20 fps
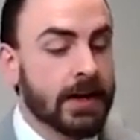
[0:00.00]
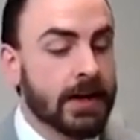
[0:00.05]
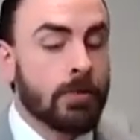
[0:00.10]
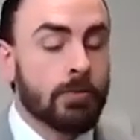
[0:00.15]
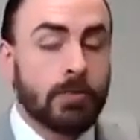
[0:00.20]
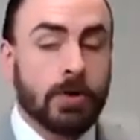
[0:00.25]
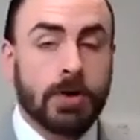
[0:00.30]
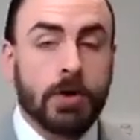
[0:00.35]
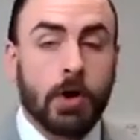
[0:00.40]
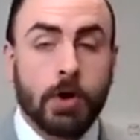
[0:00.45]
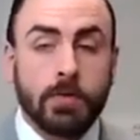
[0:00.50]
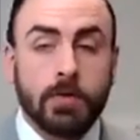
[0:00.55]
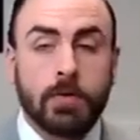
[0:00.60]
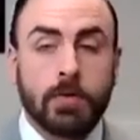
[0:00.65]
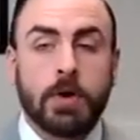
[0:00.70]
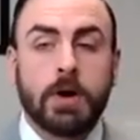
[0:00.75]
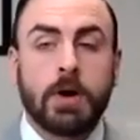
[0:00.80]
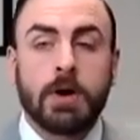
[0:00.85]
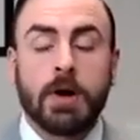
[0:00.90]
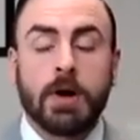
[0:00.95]
But
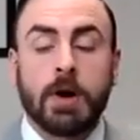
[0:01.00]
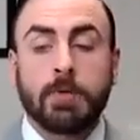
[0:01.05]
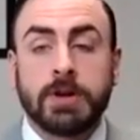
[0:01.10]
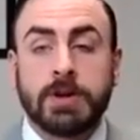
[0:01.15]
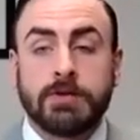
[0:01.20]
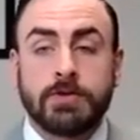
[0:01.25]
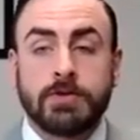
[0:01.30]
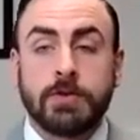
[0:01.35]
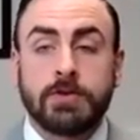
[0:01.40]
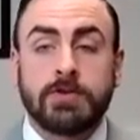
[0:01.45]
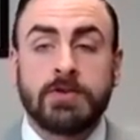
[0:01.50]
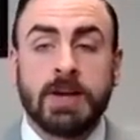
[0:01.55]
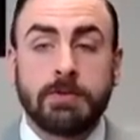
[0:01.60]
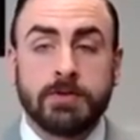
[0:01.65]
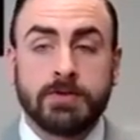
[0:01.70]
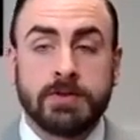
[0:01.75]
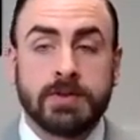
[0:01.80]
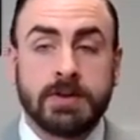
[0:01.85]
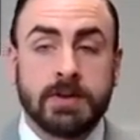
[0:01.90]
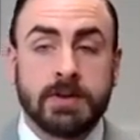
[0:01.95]
overall, I want to give you two
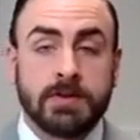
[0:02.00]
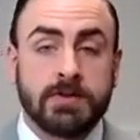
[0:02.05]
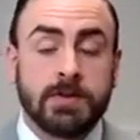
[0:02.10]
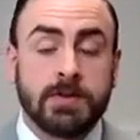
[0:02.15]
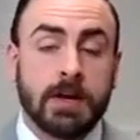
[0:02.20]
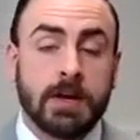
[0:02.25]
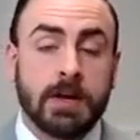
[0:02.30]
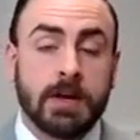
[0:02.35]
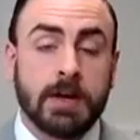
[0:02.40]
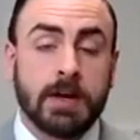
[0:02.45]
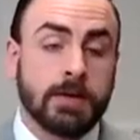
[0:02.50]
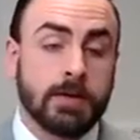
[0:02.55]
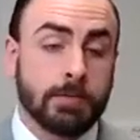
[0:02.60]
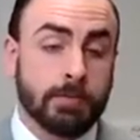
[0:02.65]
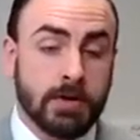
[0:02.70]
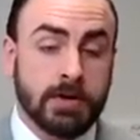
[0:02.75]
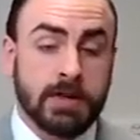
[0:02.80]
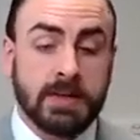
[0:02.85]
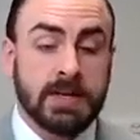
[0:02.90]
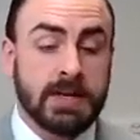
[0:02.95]
examples of this. And the
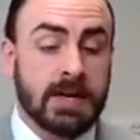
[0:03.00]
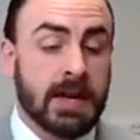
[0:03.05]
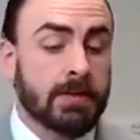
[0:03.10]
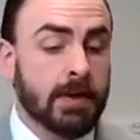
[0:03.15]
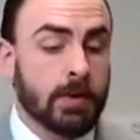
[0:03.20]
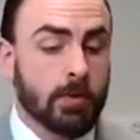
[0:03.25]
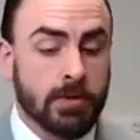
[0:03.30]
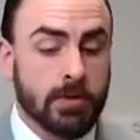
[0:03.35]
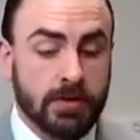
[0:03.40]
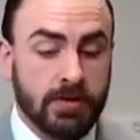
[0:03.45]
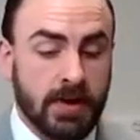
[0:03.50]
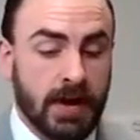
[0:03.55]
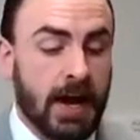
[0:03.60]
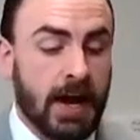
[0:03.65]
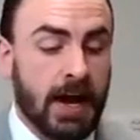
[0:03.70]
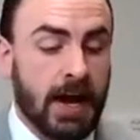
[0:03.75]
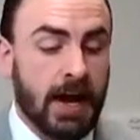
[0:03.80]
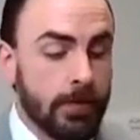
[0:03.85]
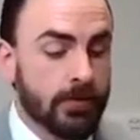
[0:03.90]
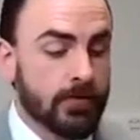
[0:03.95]
book that they gave that were just
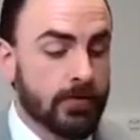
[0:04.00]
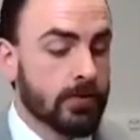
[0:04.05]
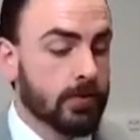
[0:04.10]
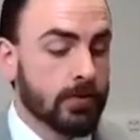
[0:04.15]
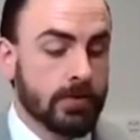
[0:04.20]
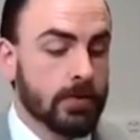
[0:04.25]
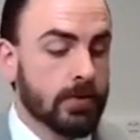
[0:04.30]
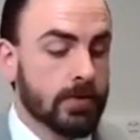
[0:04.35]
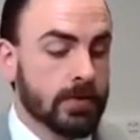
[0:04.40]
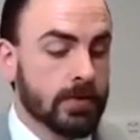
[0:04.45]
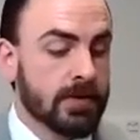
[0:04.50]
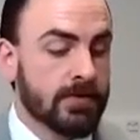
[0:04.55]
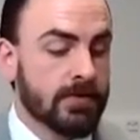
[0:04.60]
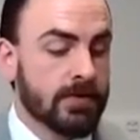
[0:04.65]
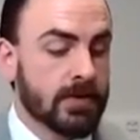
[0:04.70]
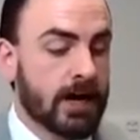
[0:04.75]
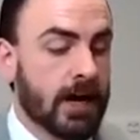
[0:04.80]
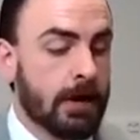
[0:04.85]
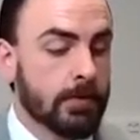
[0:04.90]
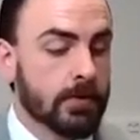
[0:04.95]
absolutely
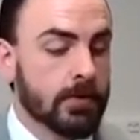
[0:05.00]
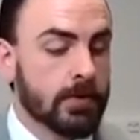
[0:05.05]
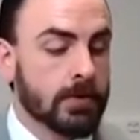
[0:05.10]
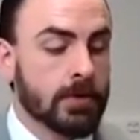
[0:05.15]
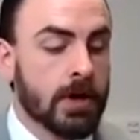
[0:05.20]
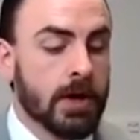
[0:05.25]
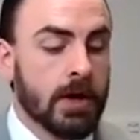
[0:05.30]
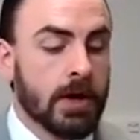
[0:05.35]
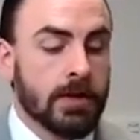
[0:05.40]
phenomenal.